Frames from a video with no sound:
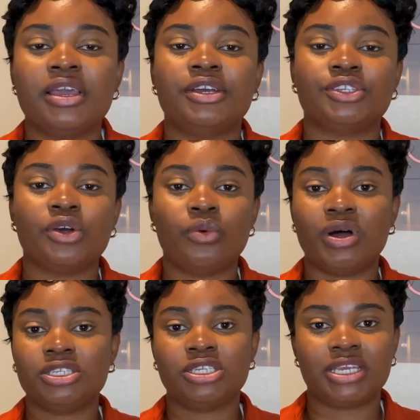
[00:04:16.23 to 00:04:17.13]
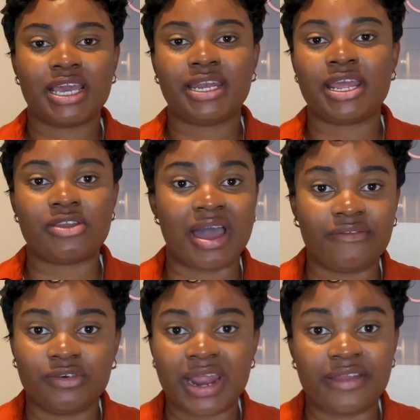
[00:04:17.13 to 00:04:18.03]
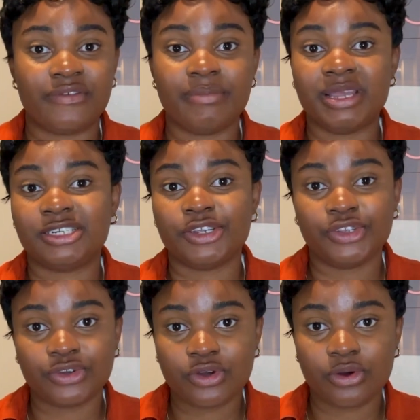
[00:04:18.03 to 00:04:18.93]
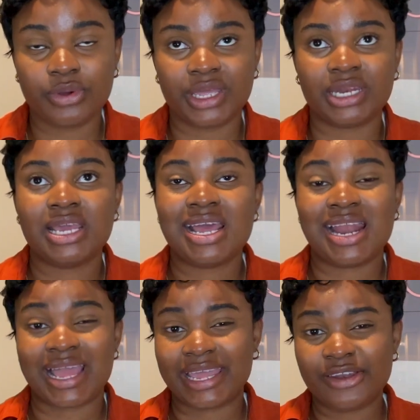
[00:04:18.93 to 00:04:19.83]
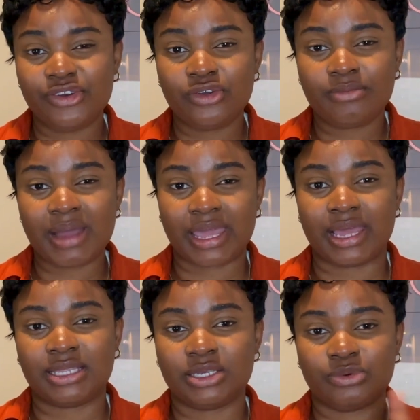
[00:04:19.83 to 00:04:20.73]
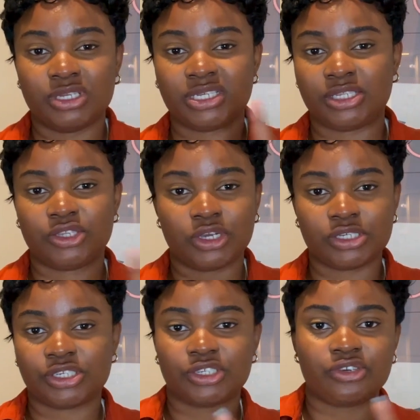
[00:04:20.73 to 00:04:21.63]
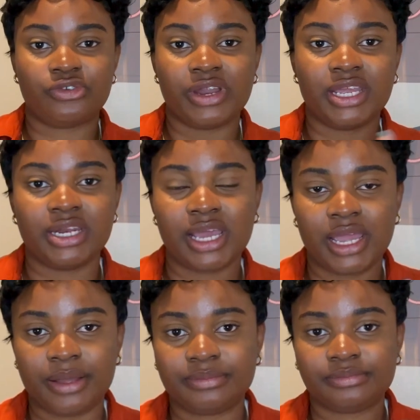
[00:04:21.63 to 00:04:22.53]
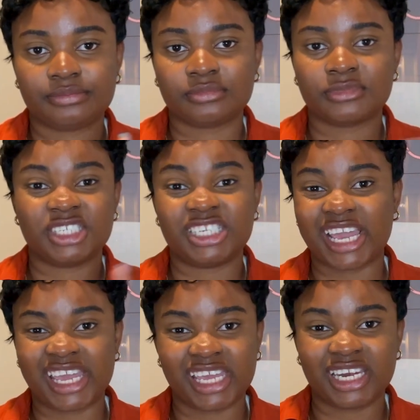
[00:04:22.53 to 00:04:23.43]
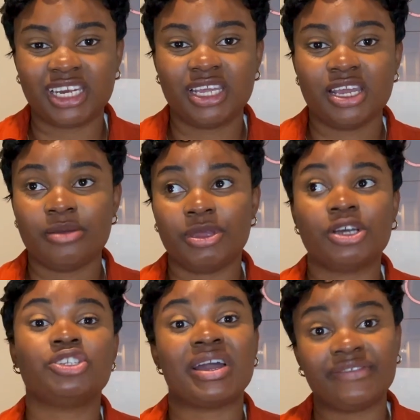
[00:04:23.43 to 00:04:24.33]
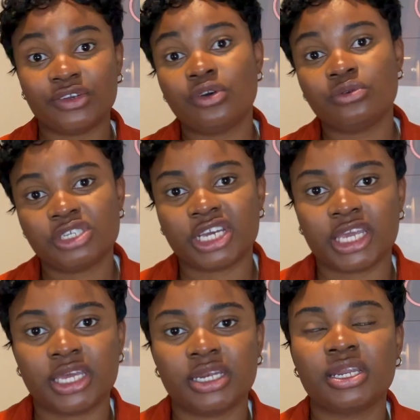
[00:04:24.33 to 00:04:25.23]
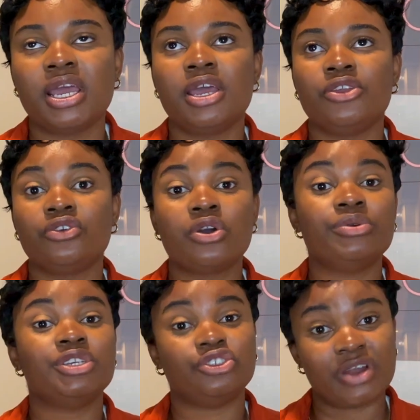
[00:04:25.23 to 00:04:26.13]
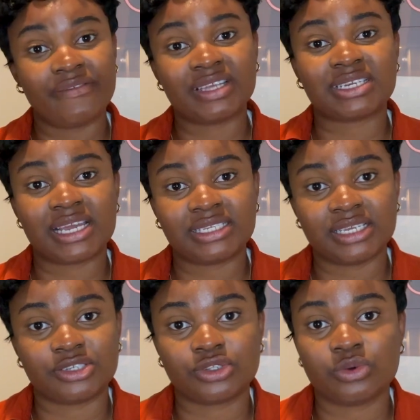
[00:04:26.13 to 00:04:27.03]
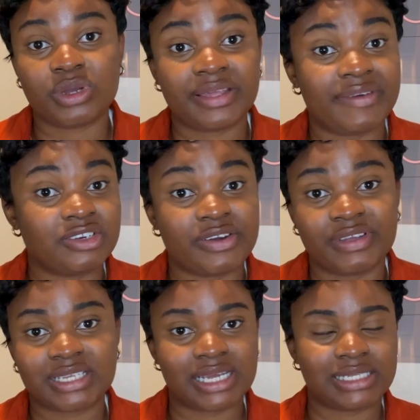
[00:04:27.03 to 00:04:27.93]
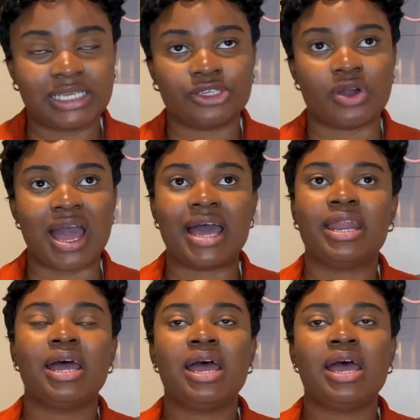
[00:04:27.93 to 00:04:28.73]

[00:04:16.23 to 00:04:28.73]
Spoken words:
So once you get there, you have all that information. You go in. Like in Newmarket, it was a touch screen check-in, because you have to go check in. You go with your driver's license to whatever driver's license you had.